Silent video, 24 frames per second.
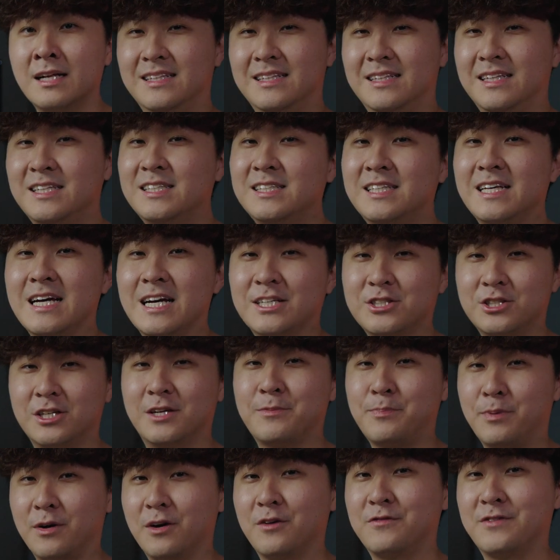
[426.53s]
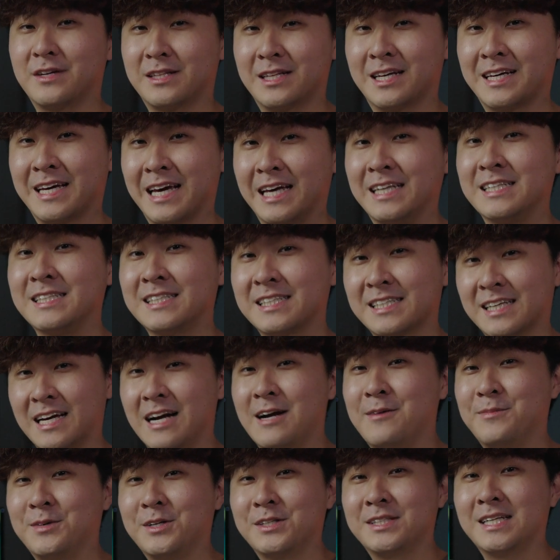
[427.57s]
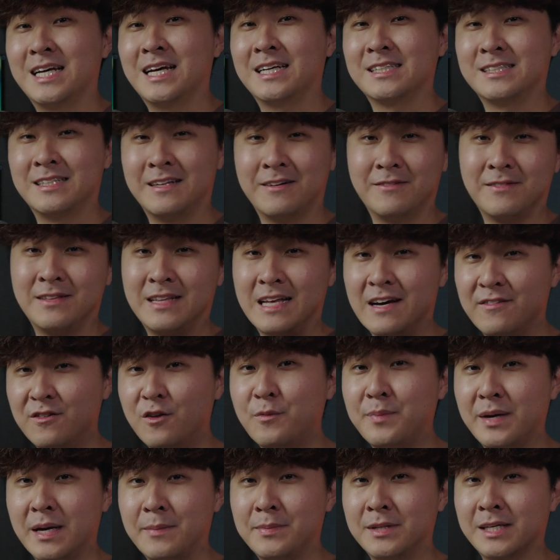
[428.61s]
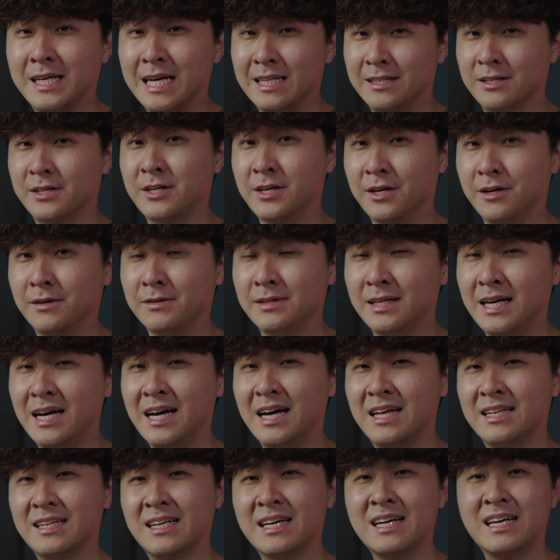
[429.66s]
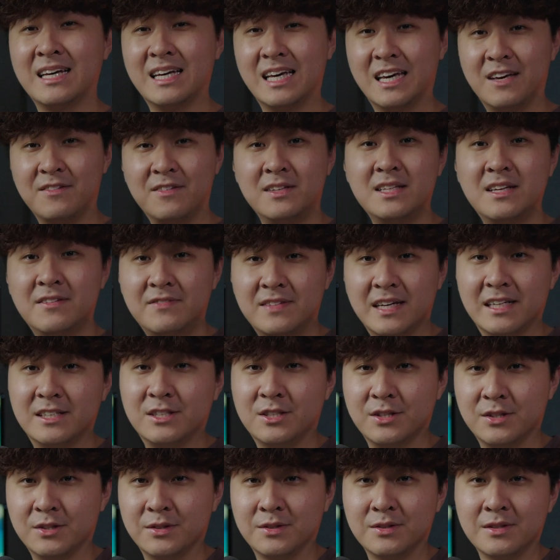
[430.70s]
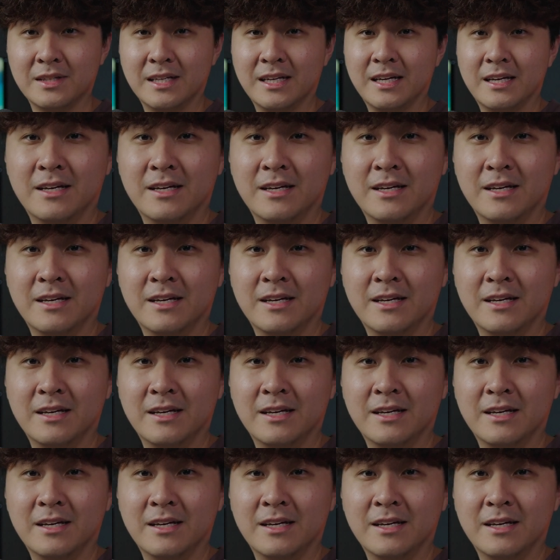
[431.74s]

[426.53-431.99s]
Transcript: This is actually perfect against scammers as they'll never be able to get the code, and even if they do,